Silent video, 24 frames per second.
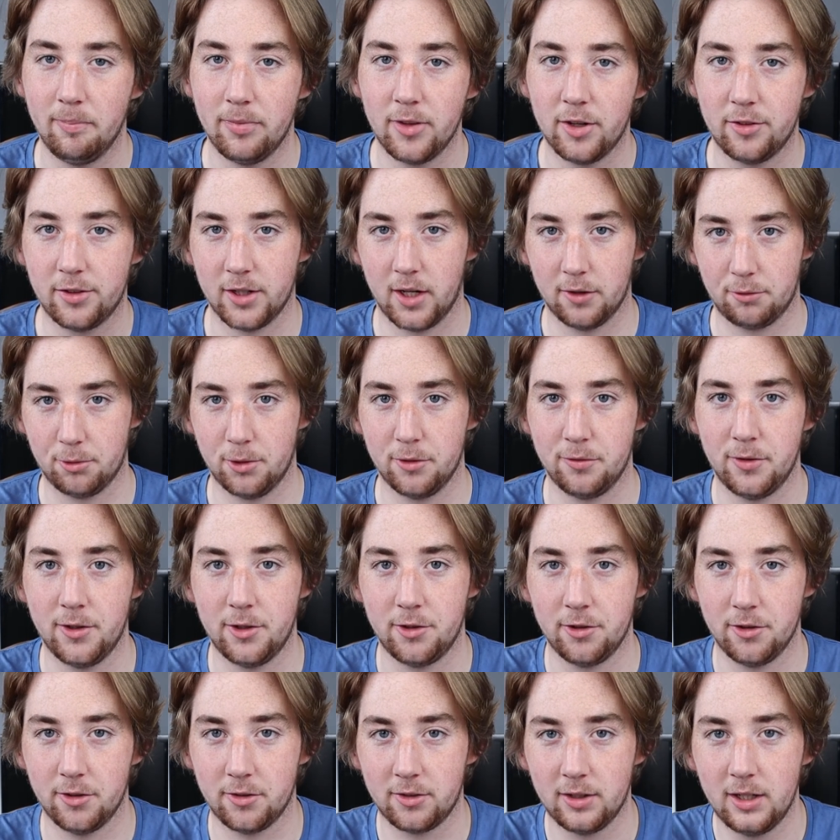software
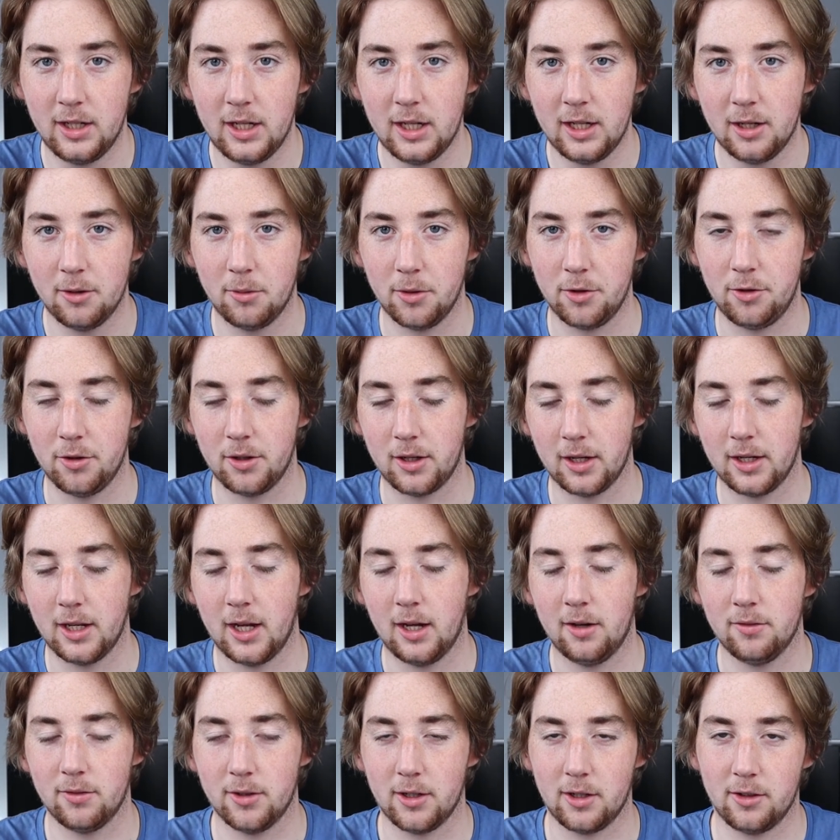features, which you can
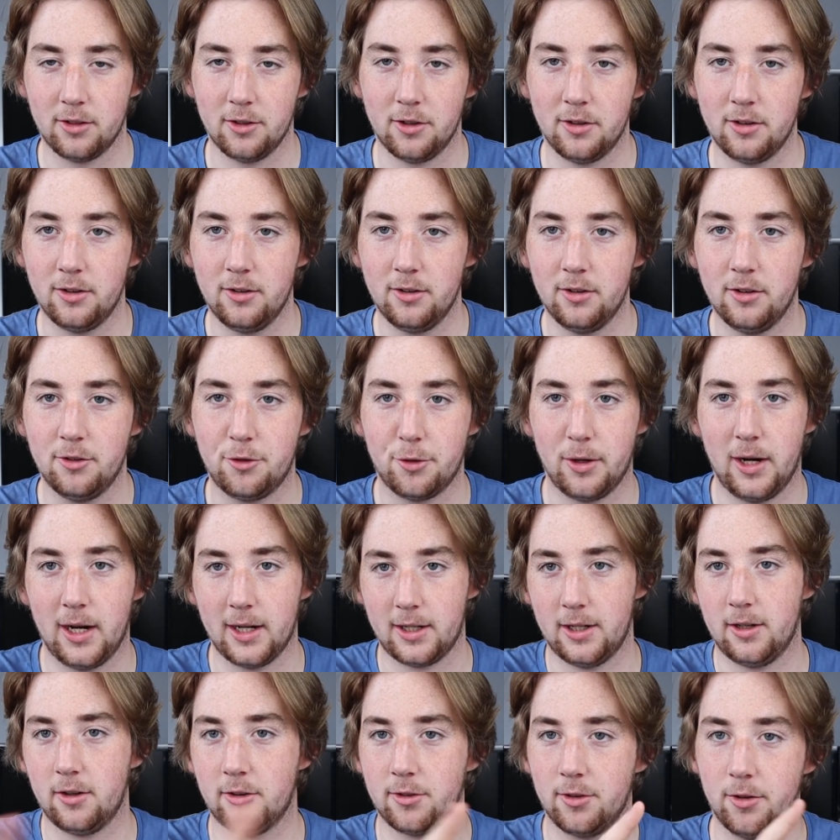have, like the
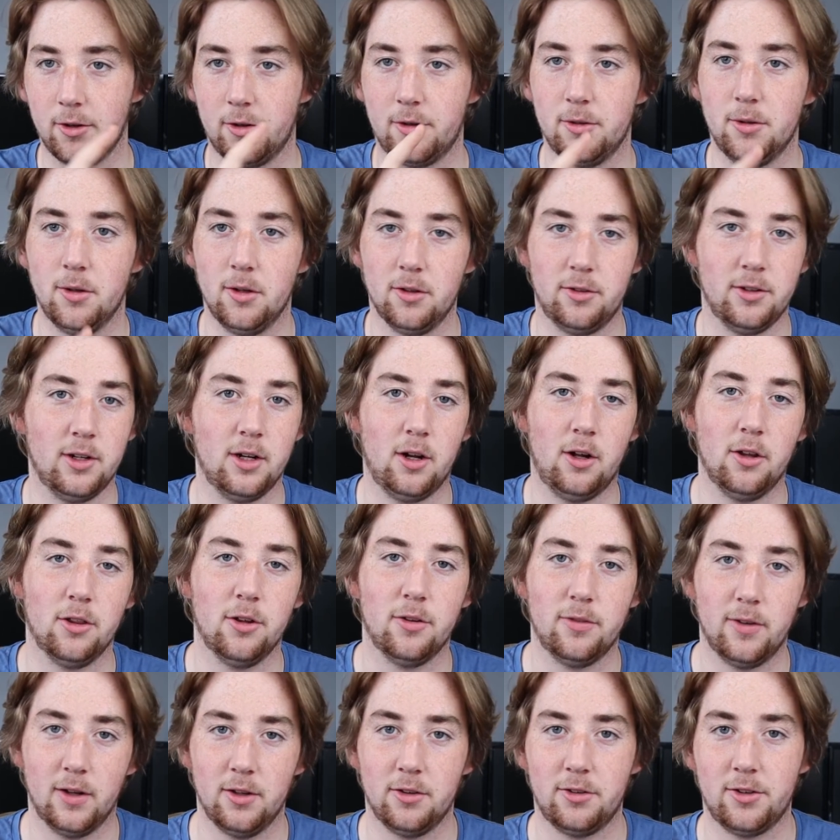tracking circles and all the
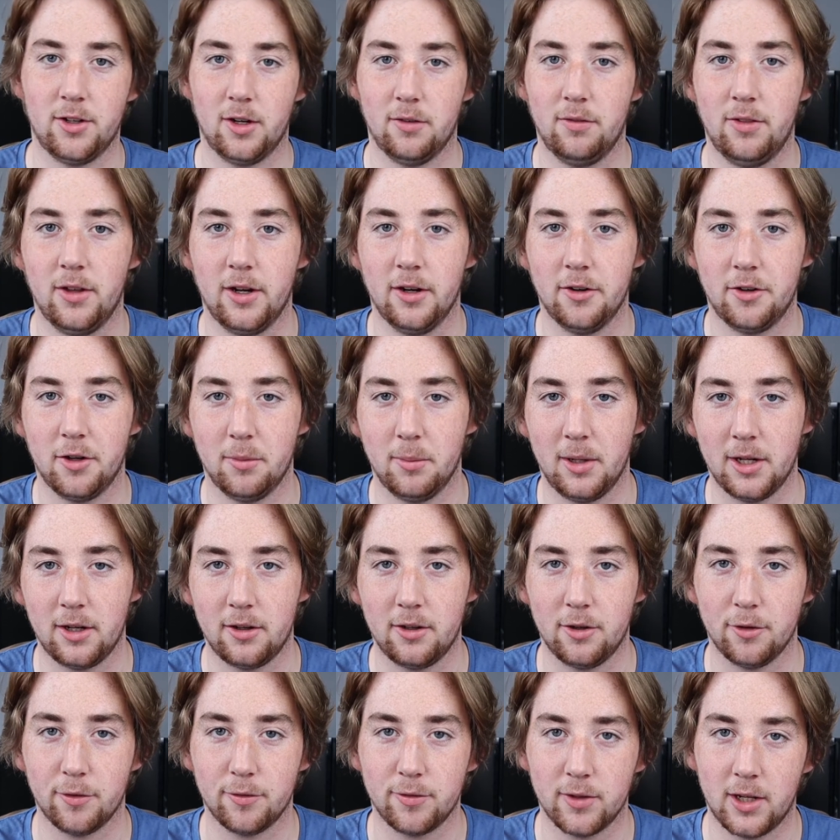fun stuff there to make
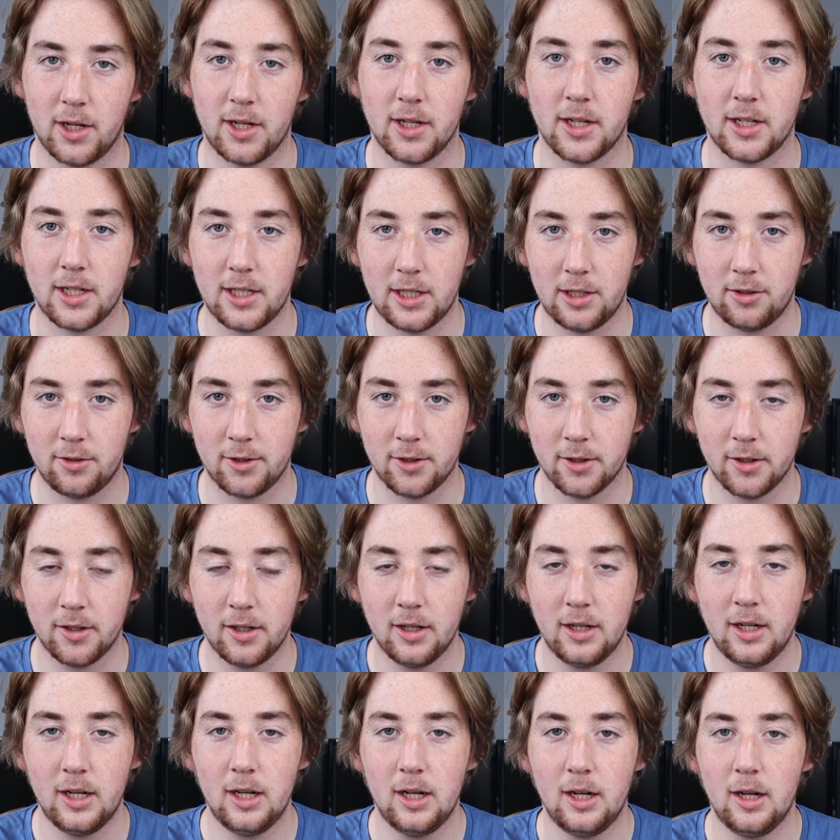your flying easier.
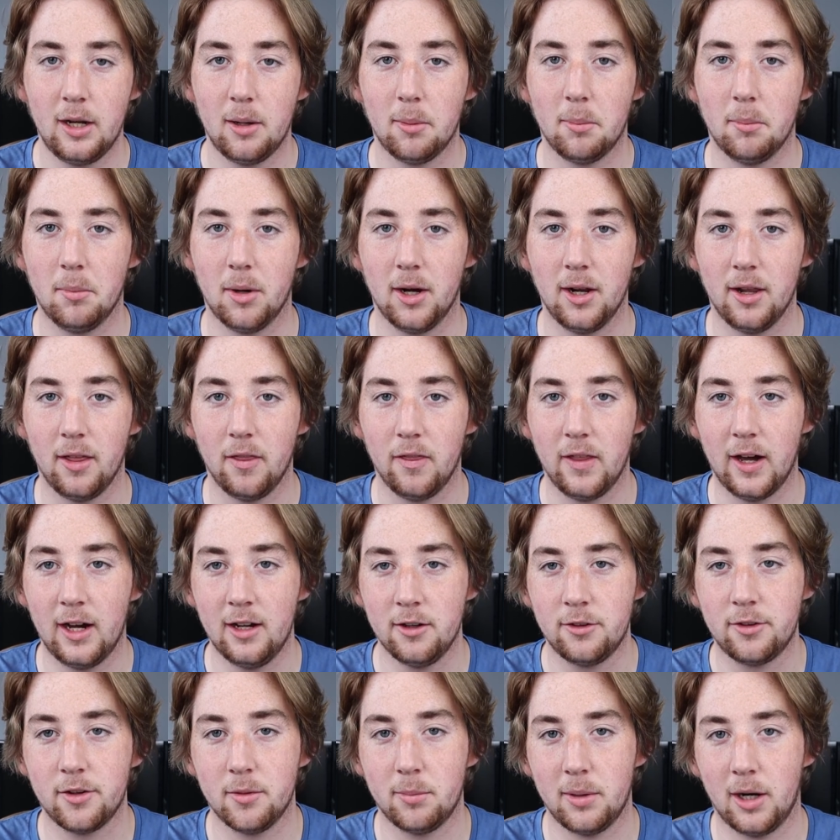But
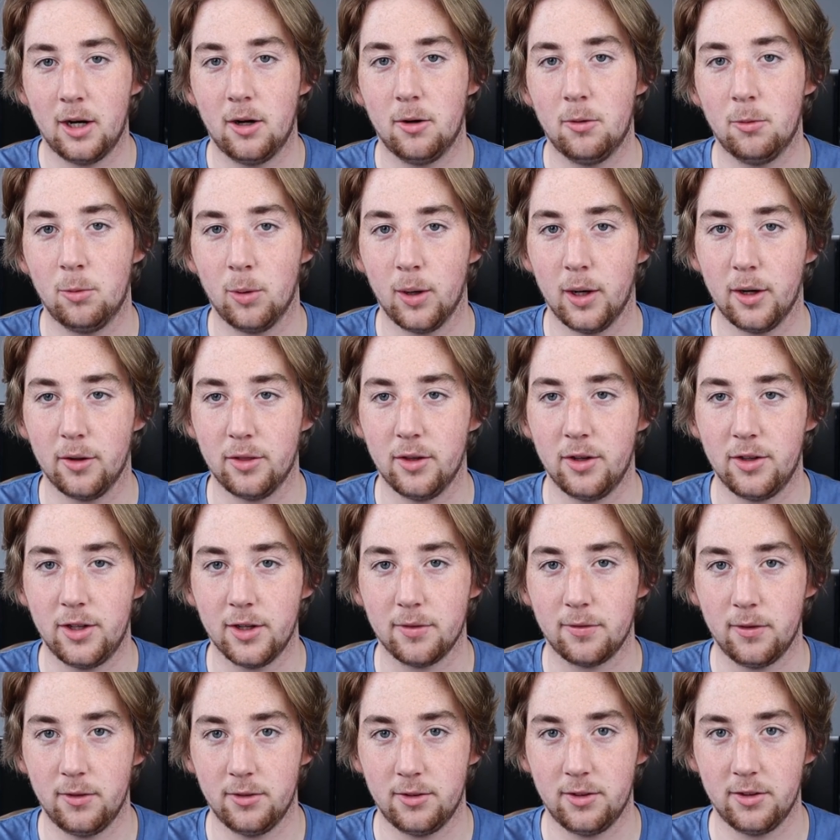that's about where the
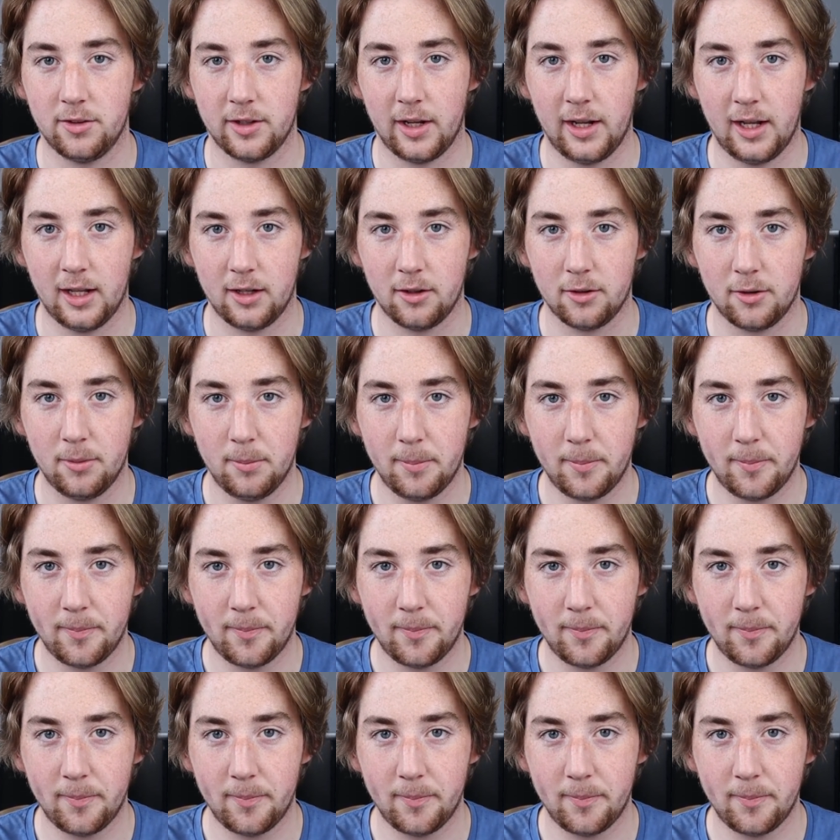differences end.